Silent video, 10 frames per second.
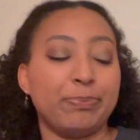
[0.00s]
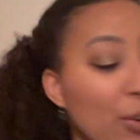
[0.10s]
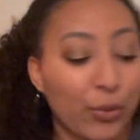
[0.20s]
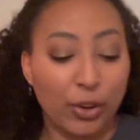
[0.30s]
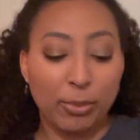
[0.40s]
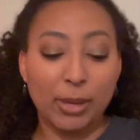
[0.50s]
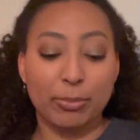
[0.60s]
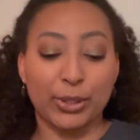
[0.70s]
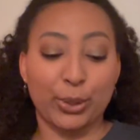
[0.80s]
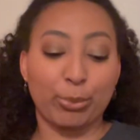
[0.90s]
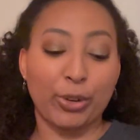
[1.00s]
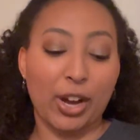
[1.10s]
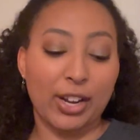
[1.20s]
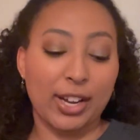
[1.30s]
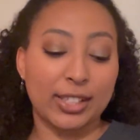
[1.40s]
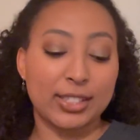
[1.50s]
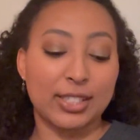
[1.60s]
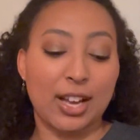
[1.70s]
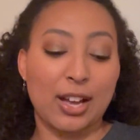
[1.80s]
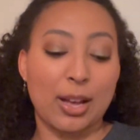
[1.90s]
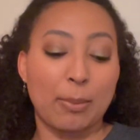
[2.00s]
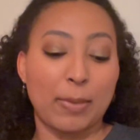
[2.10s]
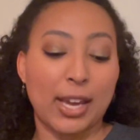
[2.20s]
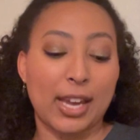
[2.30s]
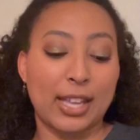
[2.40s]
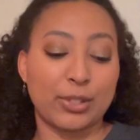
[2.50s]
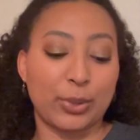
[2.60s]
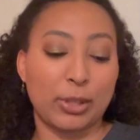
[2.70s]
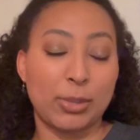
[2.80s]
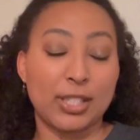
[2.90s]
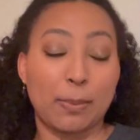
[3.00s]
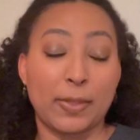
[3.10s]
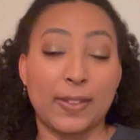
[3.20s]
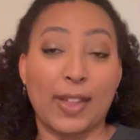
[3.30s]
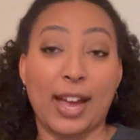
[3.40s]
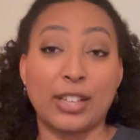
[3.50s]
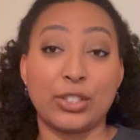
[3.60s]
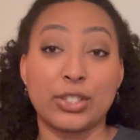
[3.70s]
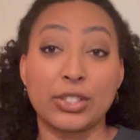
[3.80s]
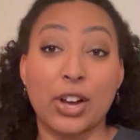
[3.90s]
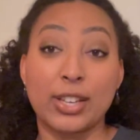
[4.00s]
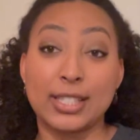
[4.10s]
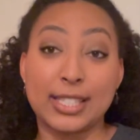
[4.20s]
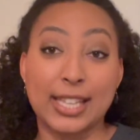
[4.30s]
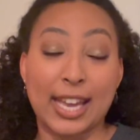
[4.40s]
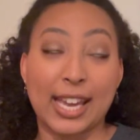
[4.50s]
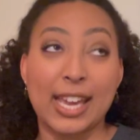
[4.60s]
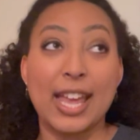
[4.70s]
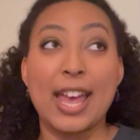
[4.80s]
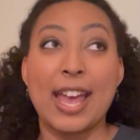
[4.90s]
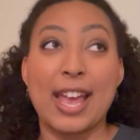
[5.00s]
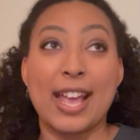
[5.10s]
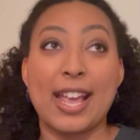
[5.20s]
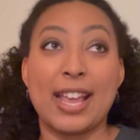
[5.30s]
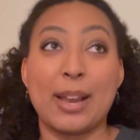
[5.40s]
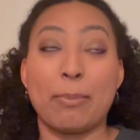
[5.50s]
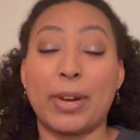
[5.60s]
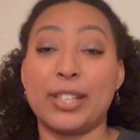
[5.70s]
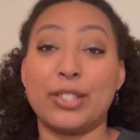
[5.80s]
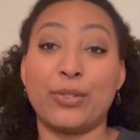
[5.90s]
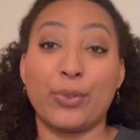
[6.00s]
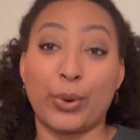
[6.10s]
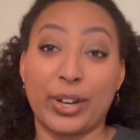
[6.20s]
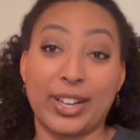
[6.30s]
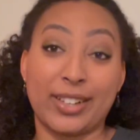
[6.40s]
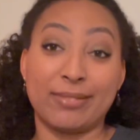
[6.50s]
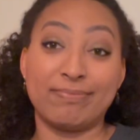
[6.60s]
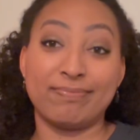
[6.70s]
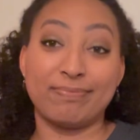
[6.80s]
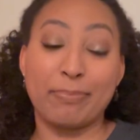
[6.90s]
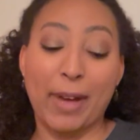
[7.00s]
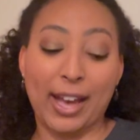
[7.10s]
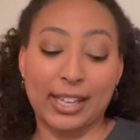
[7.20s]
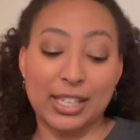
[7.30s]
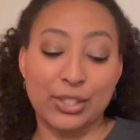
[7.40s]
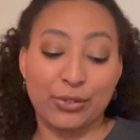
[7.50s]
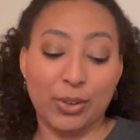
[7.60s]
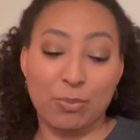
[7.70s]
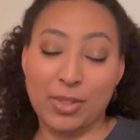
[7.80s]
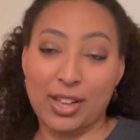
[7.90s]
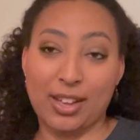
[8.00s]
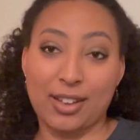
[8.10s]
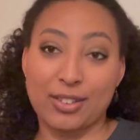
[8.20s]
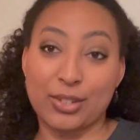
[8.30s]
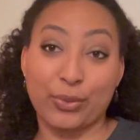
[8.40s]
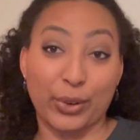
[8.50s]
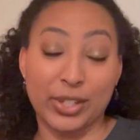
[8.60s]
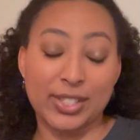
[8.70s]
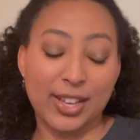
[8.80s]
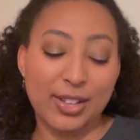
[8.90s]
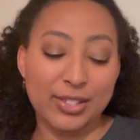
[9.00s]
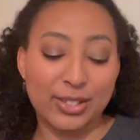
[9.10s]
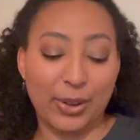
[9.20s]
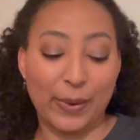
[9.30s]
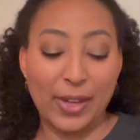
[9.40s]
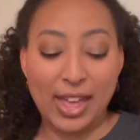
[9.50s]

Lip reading: For my blue product, it's going to be something that I just got today in my Sephora package from the Sephora sale, so